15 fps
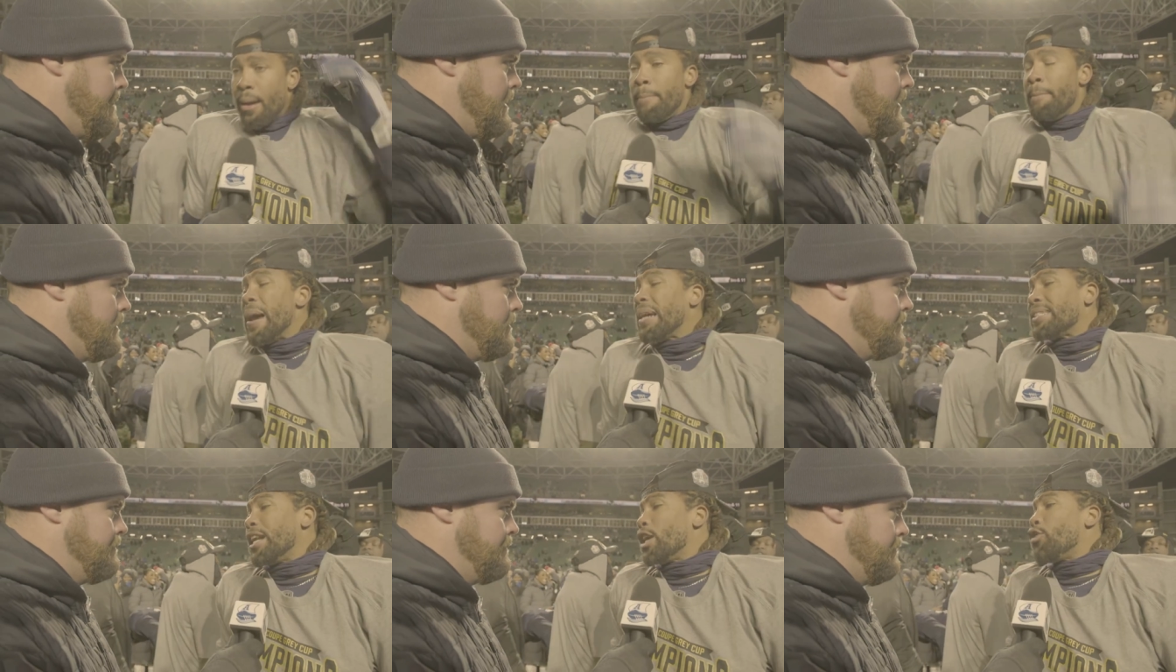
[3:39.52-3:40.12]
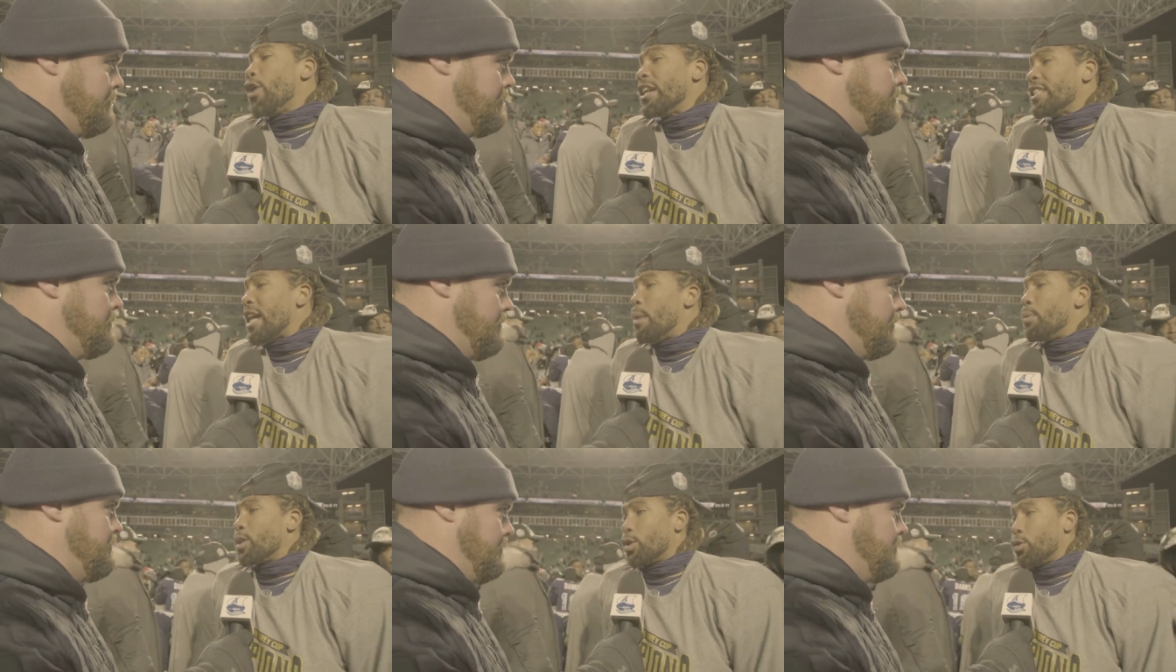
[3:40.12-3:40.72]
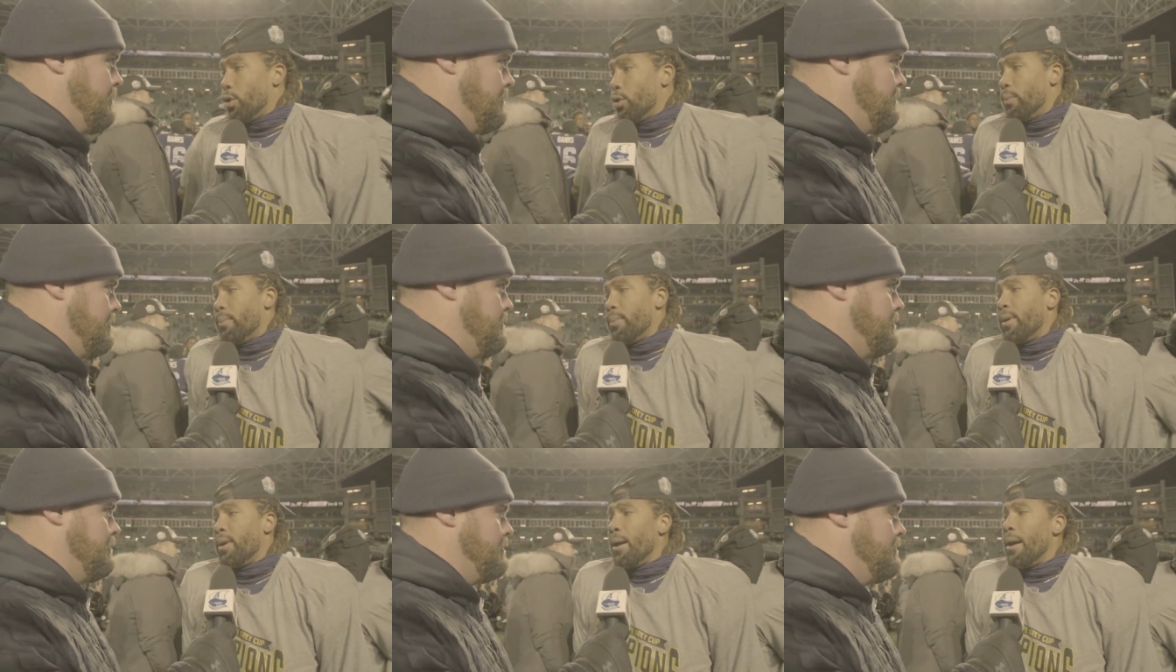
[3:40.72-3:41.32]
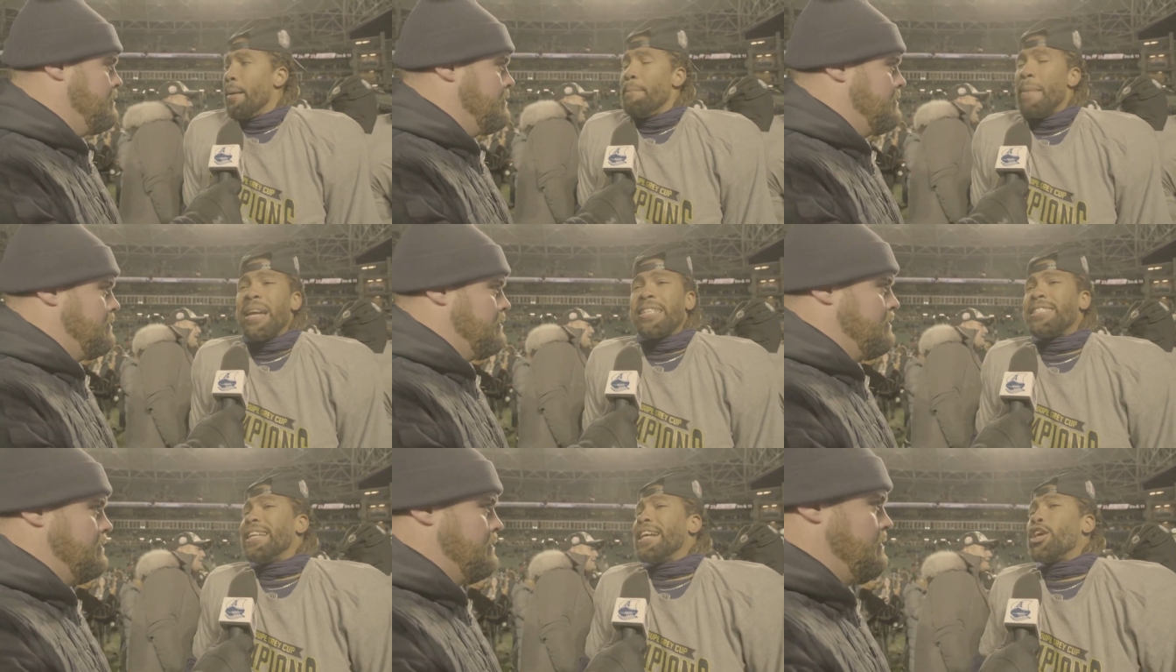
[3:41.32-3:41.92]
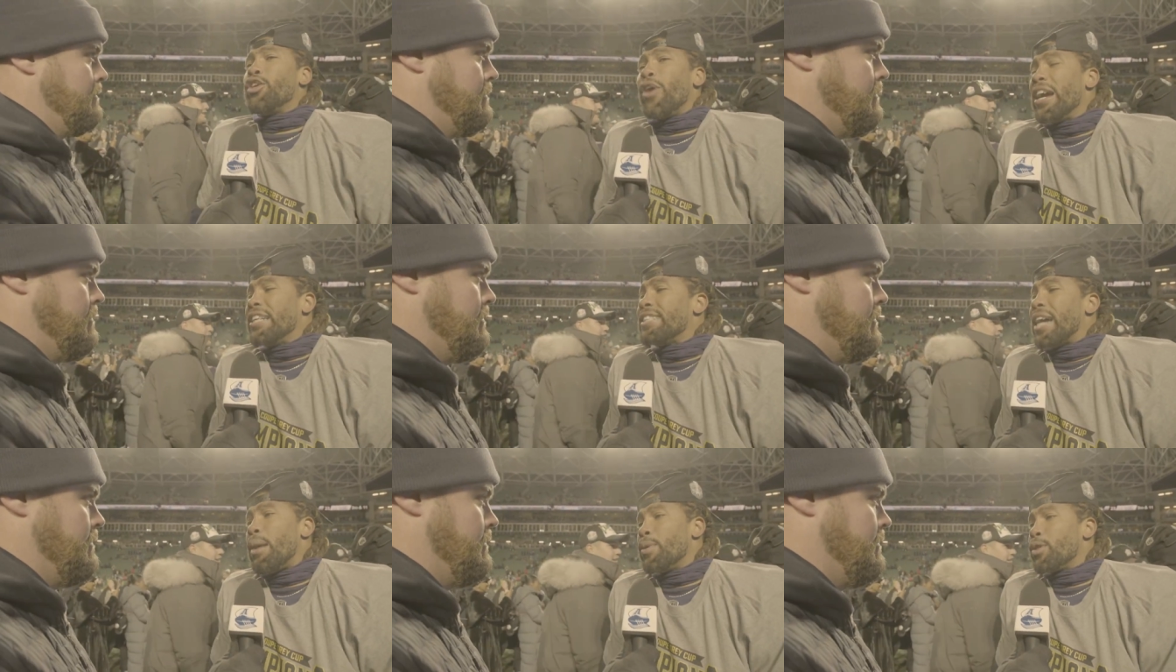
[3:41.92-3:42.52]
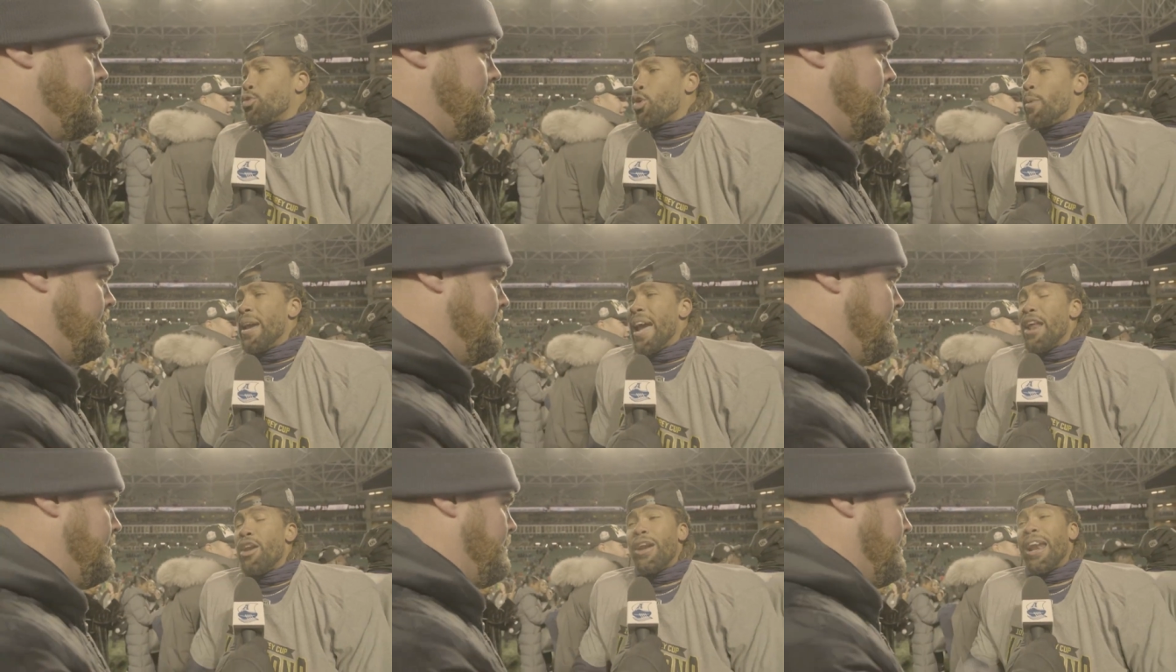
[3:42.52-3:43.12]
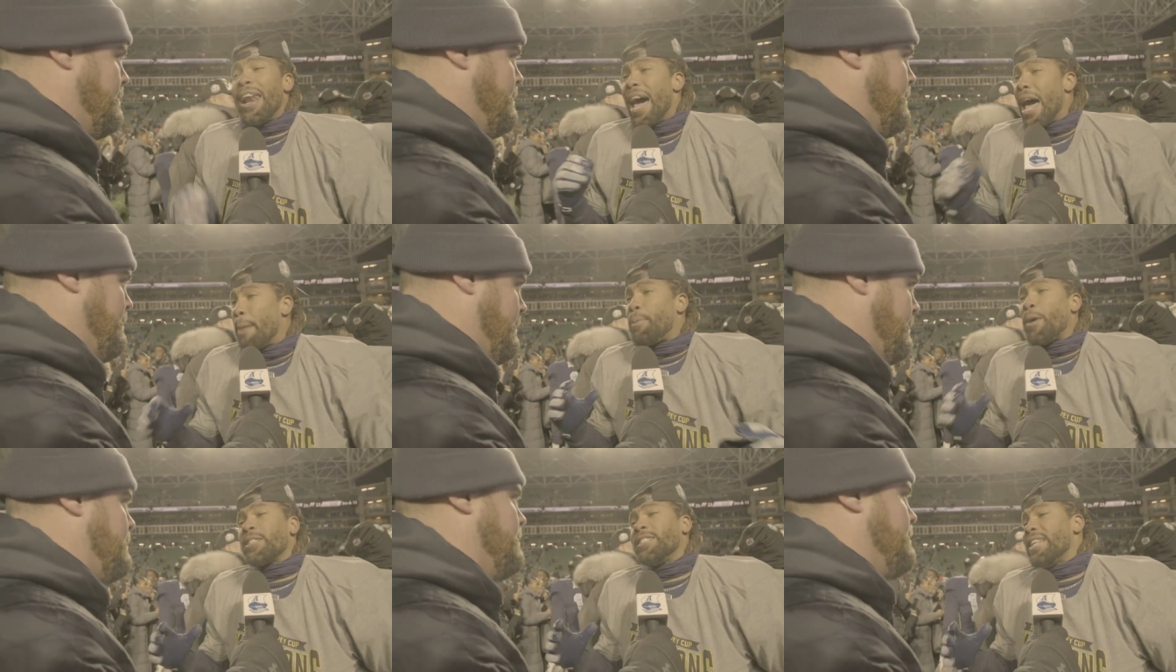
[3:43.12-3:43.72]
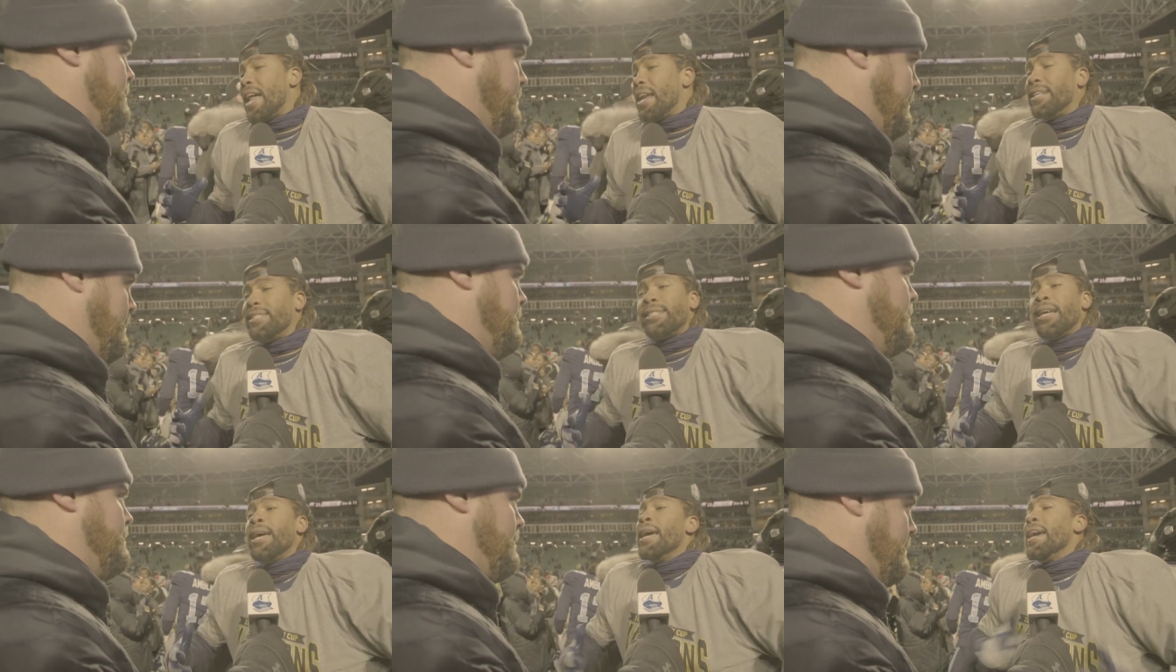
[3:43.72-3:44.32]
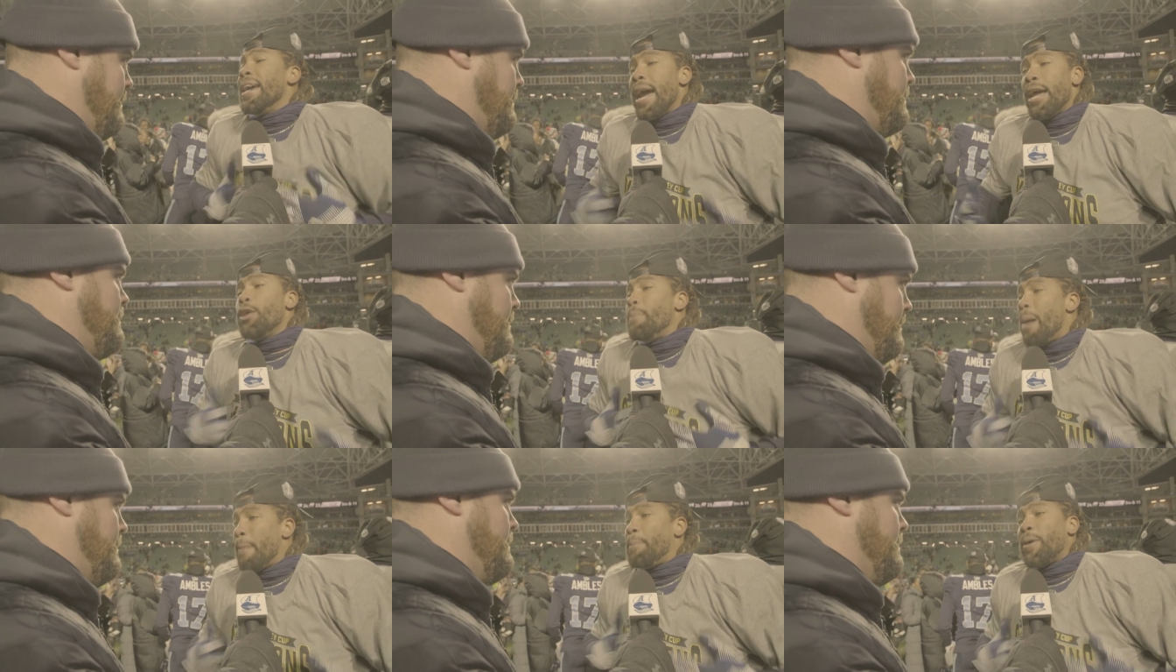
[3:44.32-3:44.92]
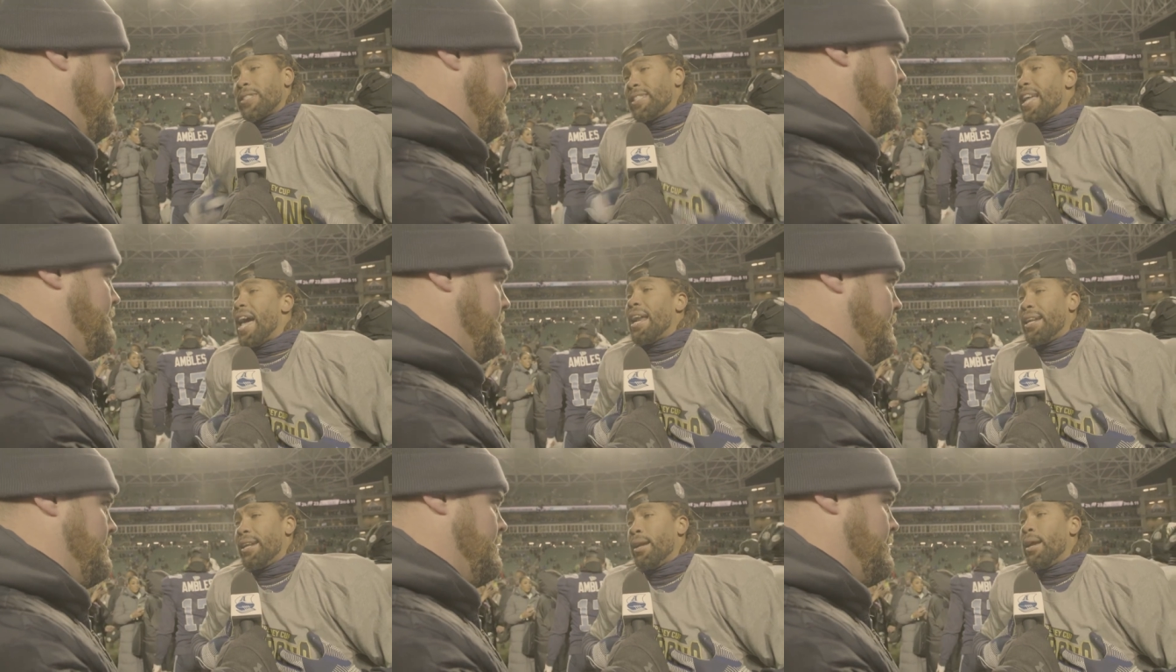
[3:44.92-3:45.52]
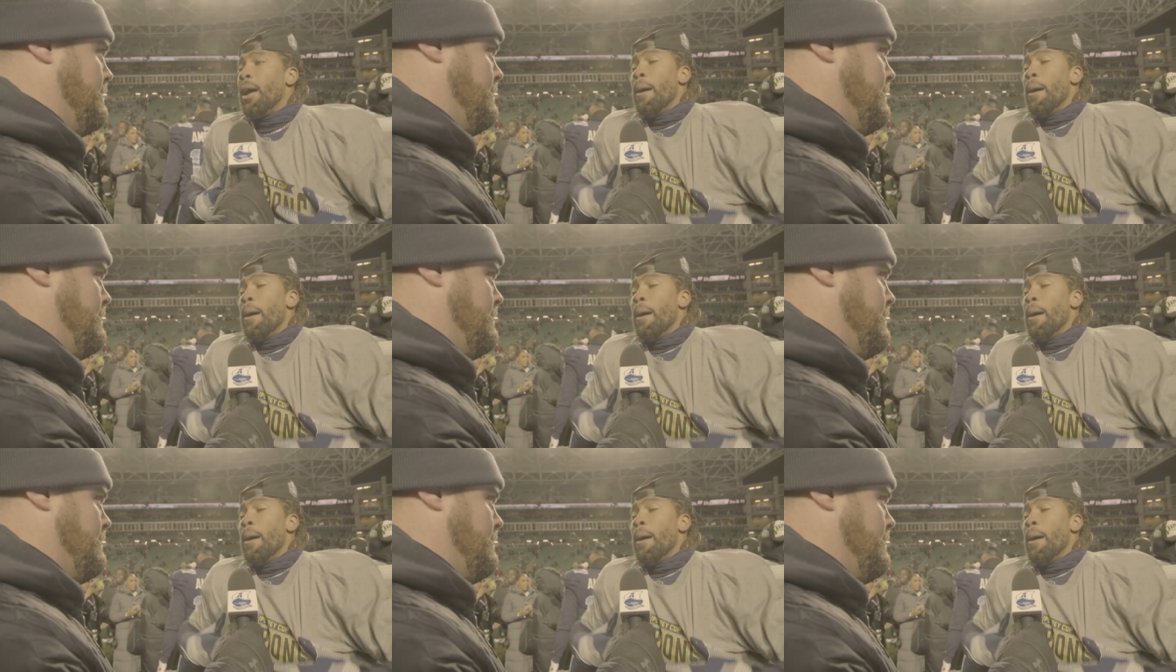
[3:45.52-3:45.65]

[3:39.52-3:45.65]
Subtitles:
Mace did a great job with the group. He handled a lot of personalities. He handled my personality.